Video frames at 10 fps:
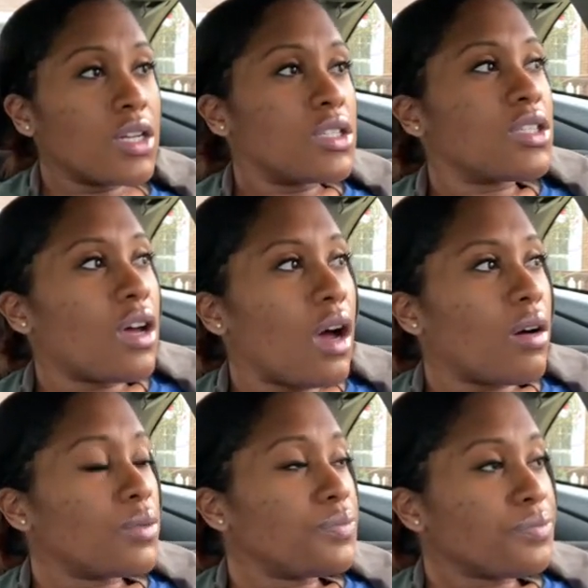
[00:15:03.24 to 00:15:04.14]

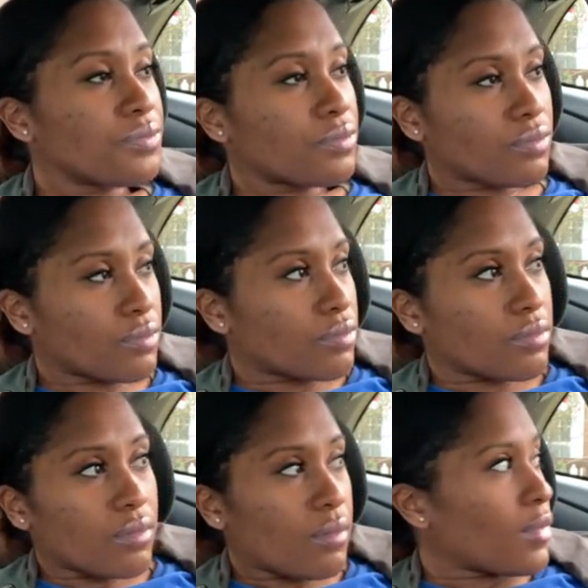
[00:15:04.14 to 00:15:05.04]
So
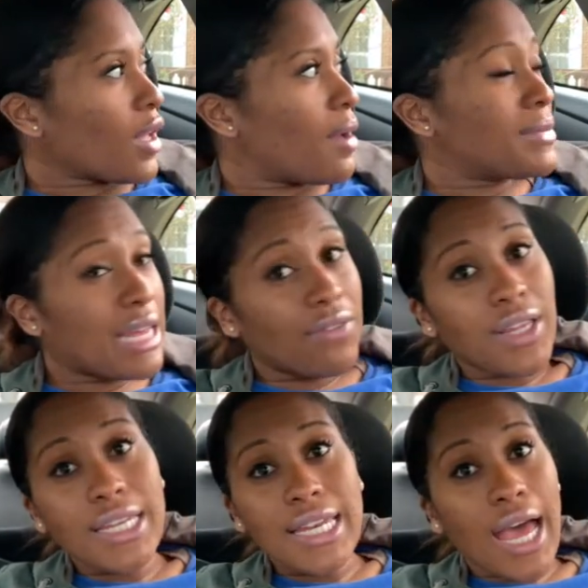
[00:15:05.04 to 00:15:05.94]
I'm
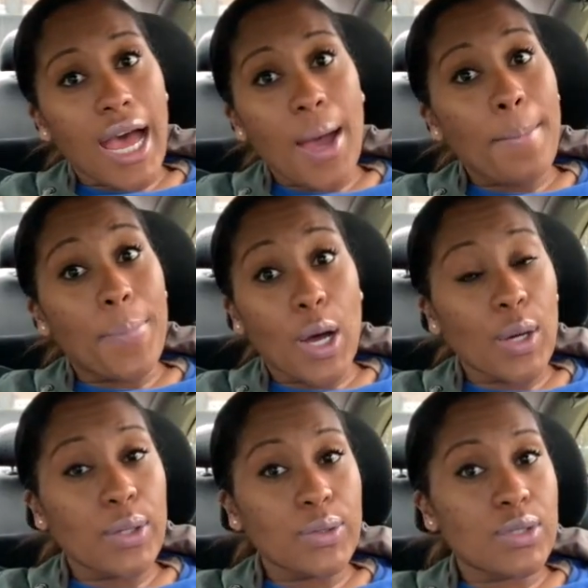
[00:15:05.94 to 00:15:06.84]
definitely not
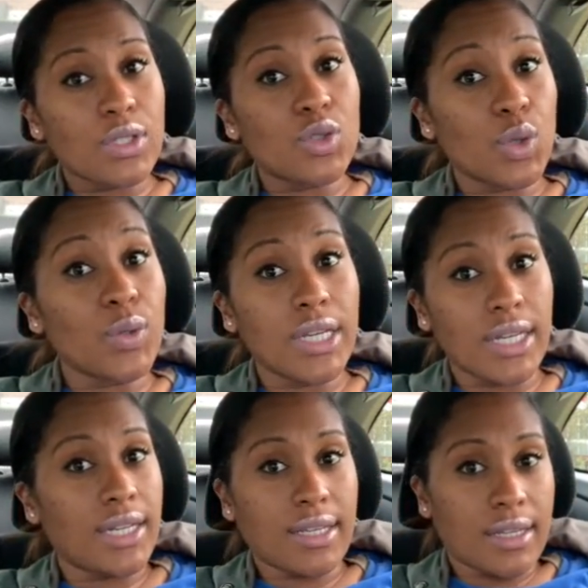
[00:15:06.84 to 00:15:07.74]
opposed to
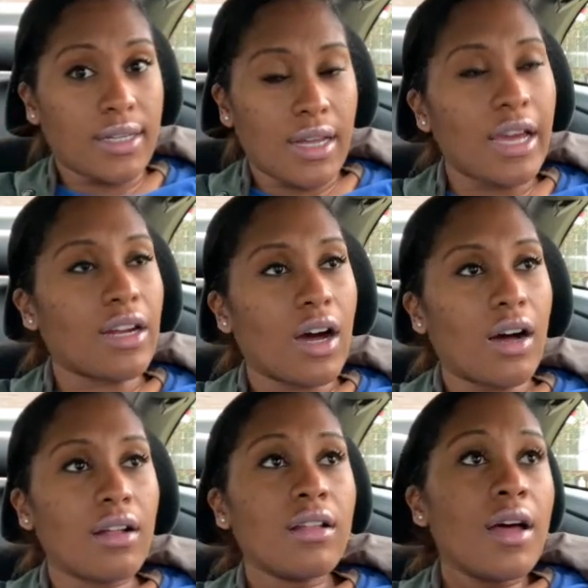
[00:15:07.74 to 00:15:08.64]
getting it at
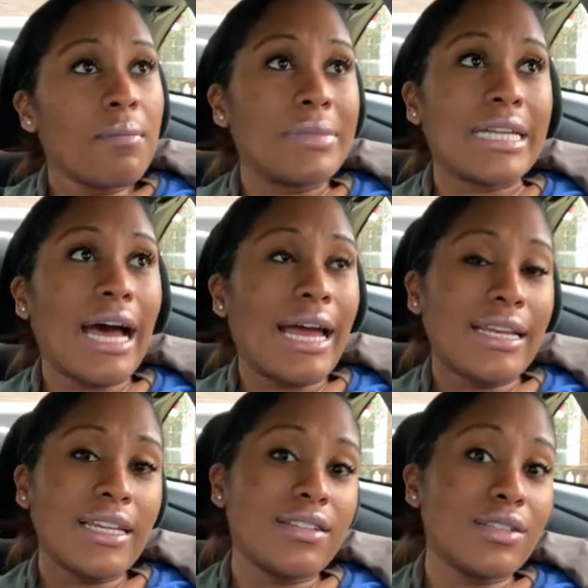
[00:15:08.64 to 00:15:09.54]
all, but I
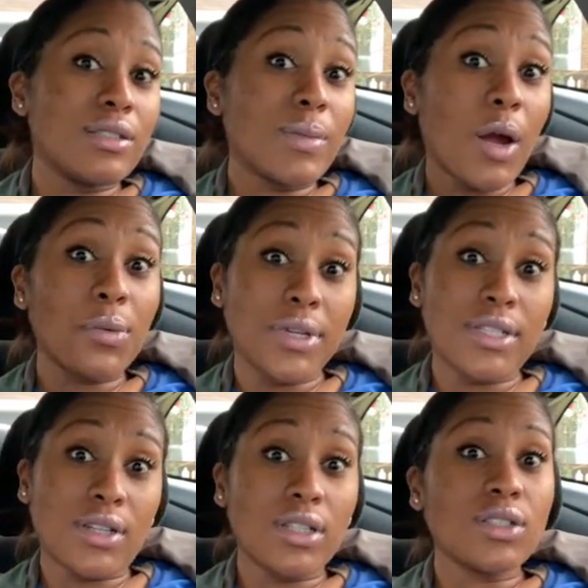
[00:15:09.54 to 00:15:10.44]
need to do my
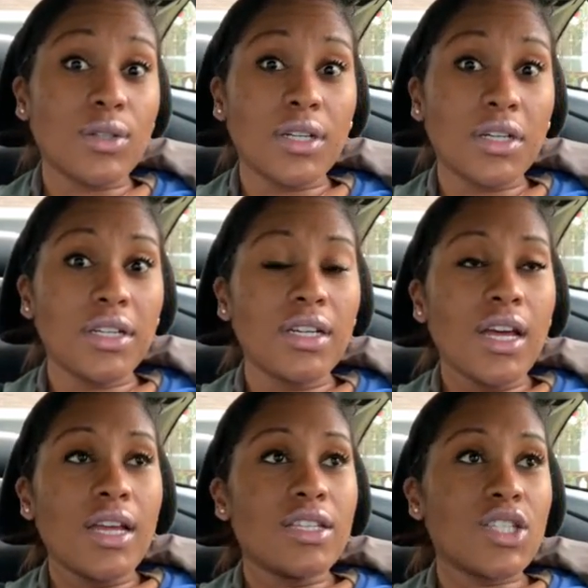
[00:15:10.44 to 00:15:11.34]
research on it.
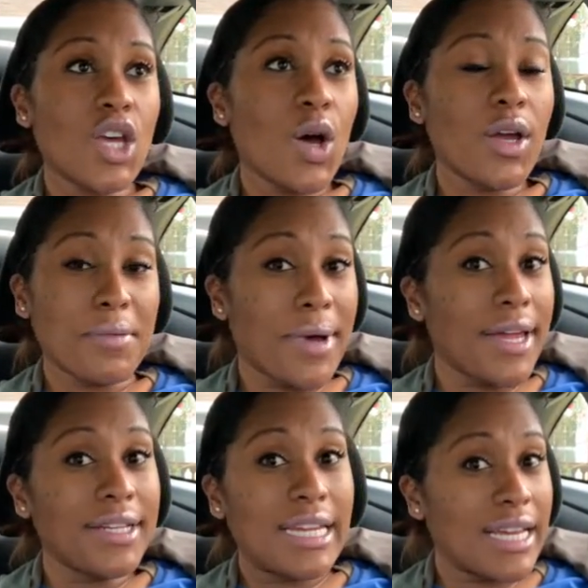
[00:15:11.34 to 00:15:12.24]
So in my
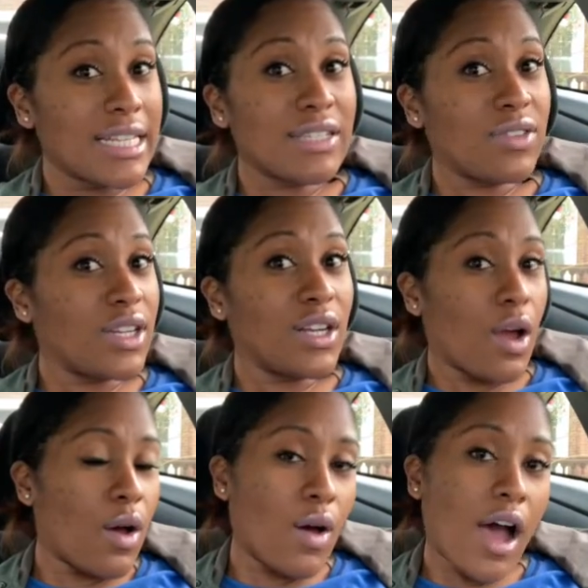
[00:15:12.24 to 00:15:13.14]
next
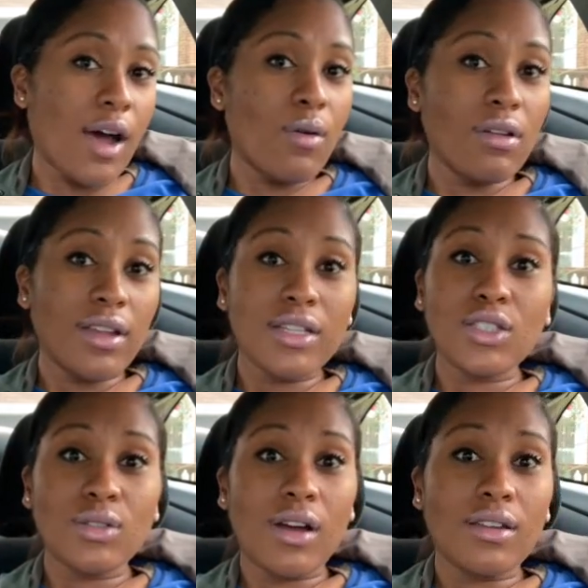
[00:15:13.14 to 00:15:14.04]
video, I will let
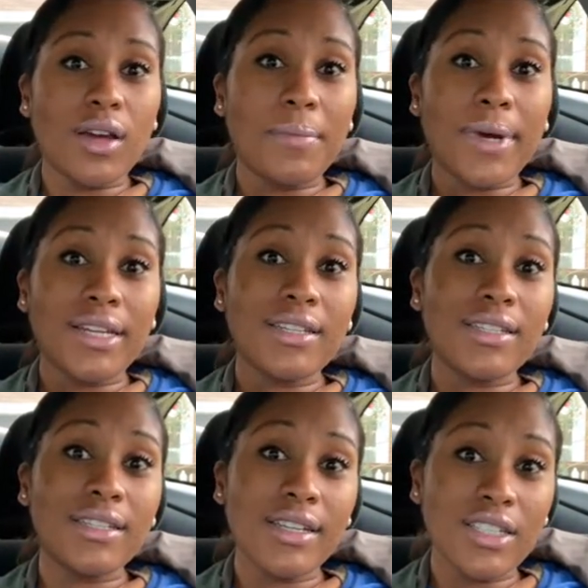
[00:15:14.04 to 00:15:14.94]
you all know my
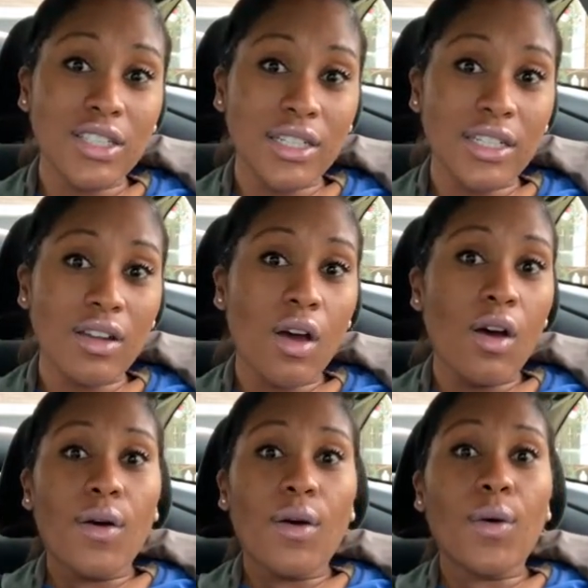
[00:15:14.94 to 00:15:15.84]
decision
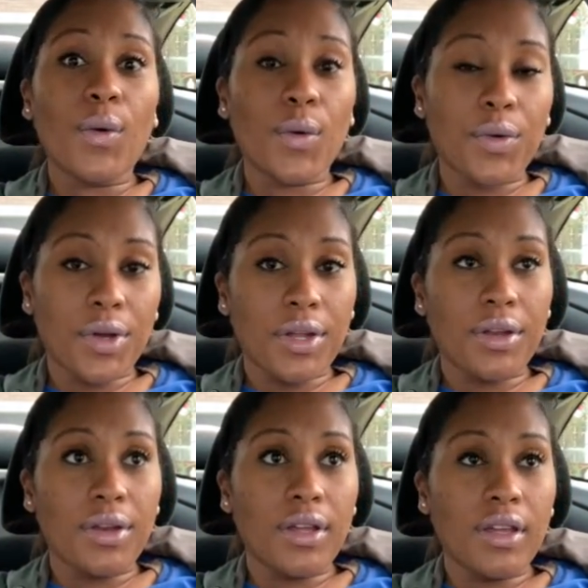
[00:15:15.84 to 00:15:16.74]

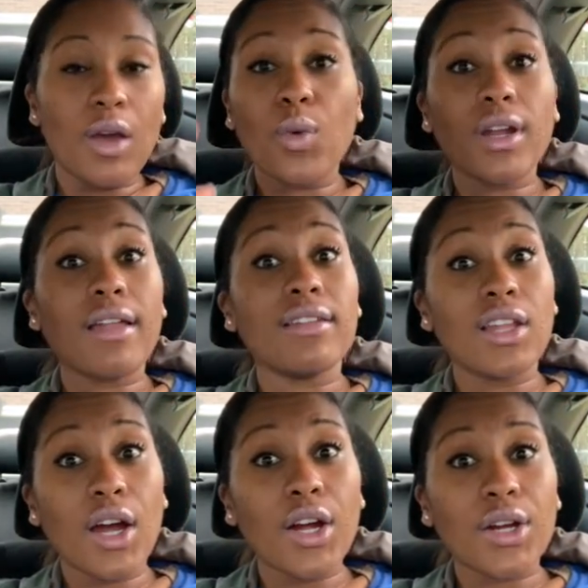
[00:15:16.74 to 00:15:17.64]
on and what I
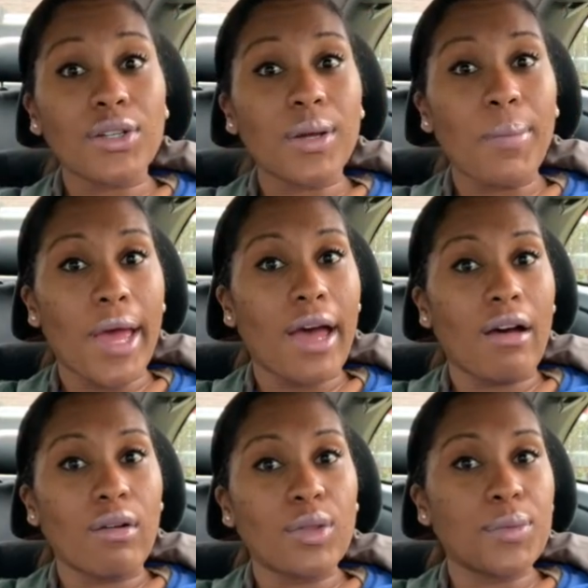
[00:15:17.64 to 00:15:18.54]
learned
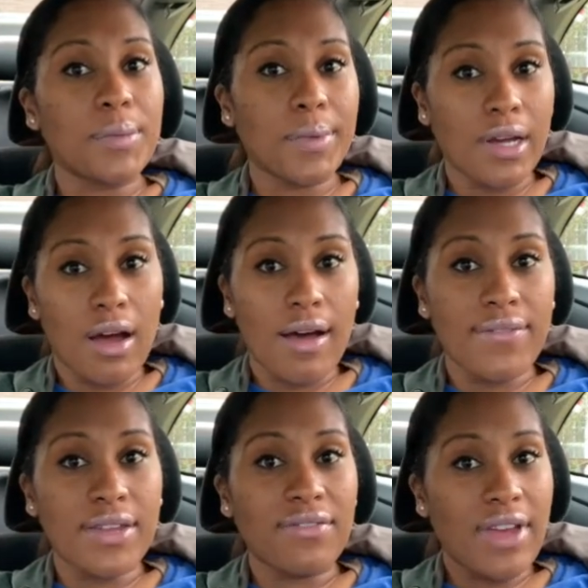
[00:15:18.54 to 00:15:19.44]
about the whooping cough
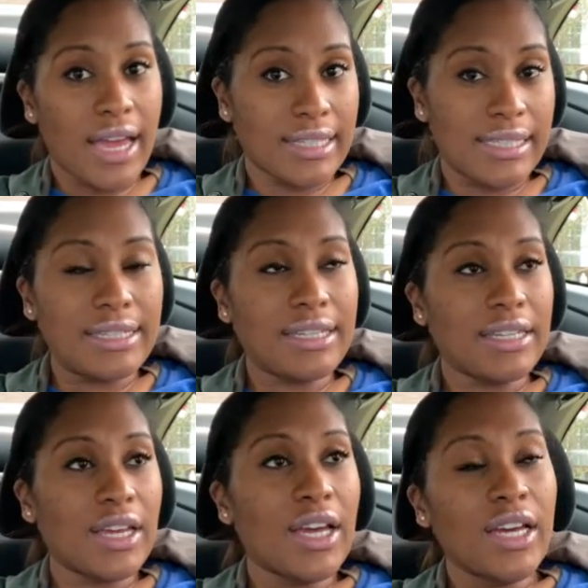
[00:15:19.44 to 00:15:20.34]
and the
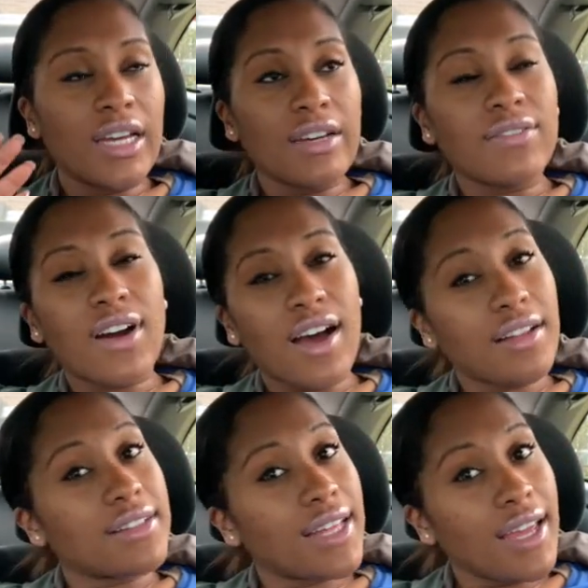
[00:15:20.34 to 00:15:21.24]
vaccine for all
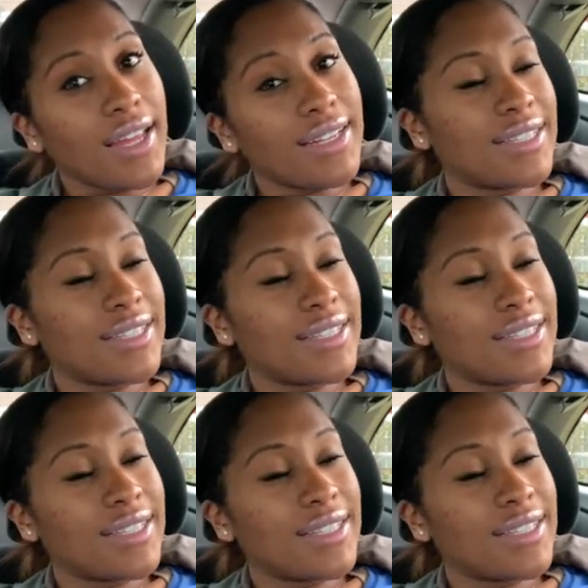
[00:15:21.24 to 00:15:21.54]
of that.